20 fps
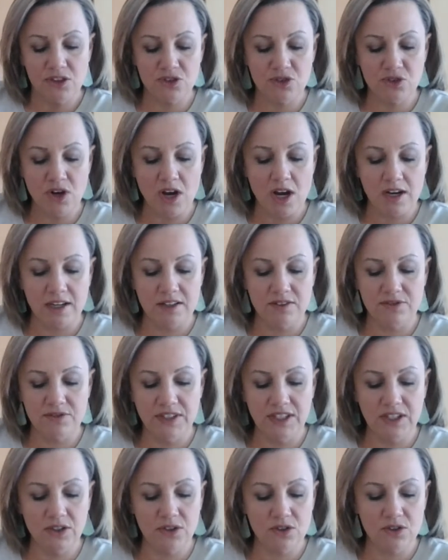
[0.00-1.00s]
truck had
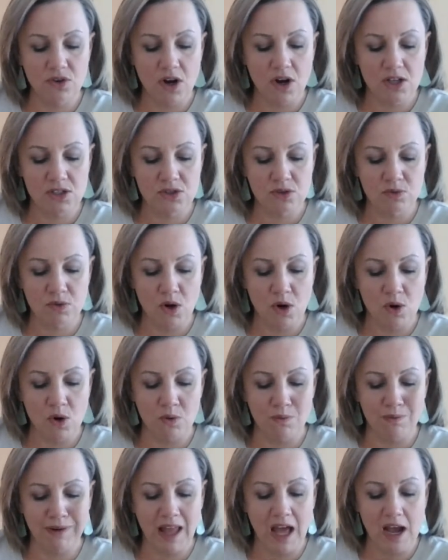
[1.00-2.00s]
veered across the
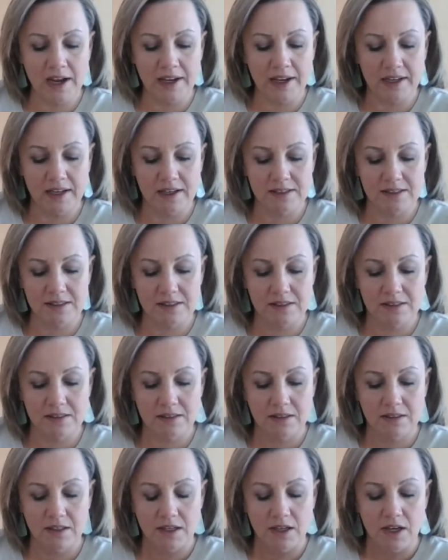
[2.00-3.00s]
road, blocking us.
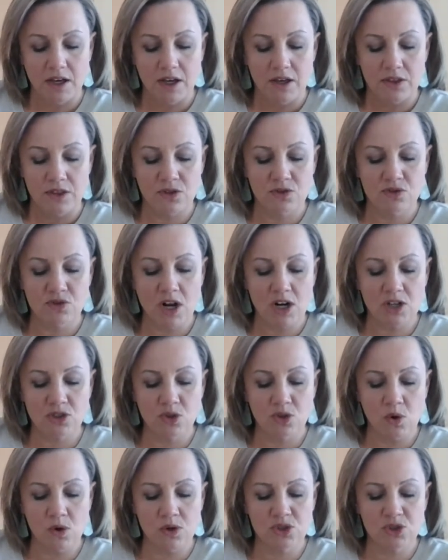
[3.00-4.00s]
The truck
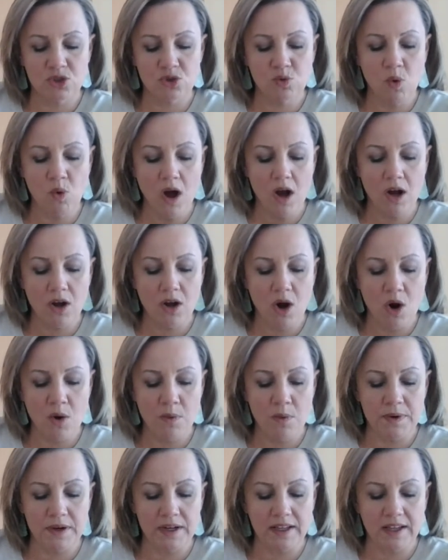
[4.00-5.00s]
door swung
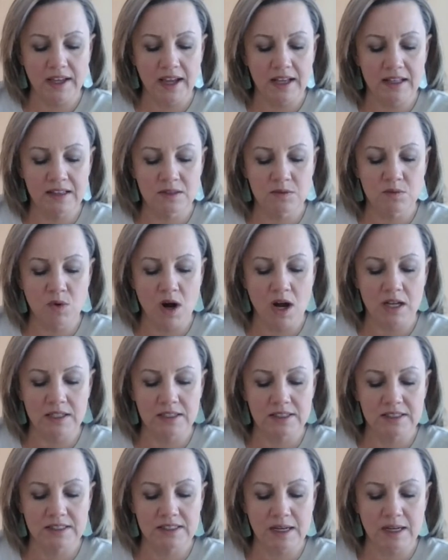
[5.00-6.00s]
open and Caleb
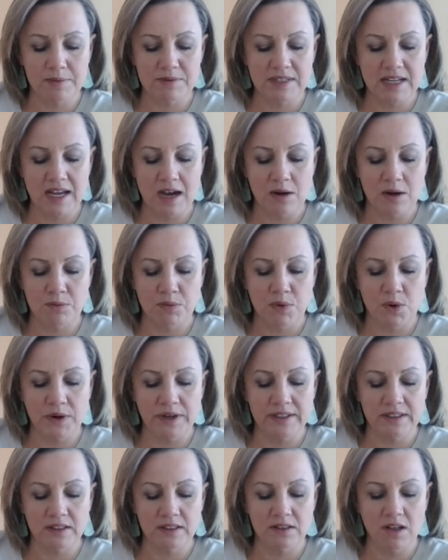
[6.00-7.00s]
Wallace stepped out,
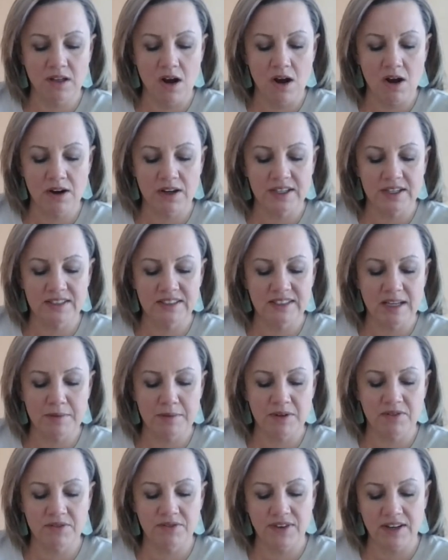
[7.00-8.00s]
pointing a long,
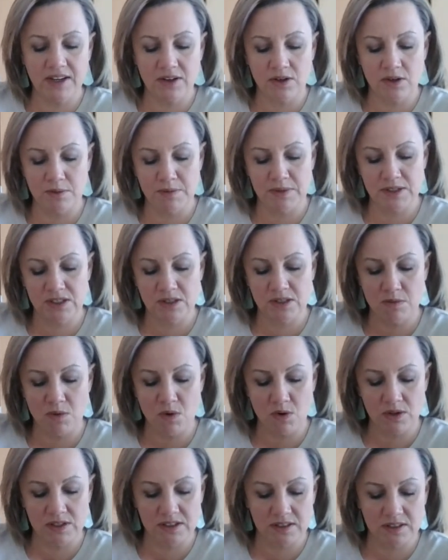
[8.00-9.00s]
condemning finger at Mr.
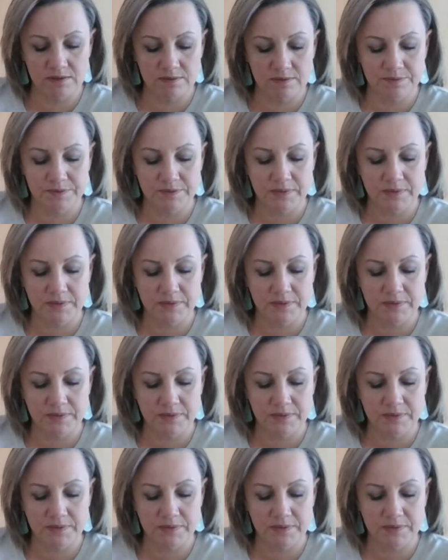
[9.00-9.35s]
Morrison.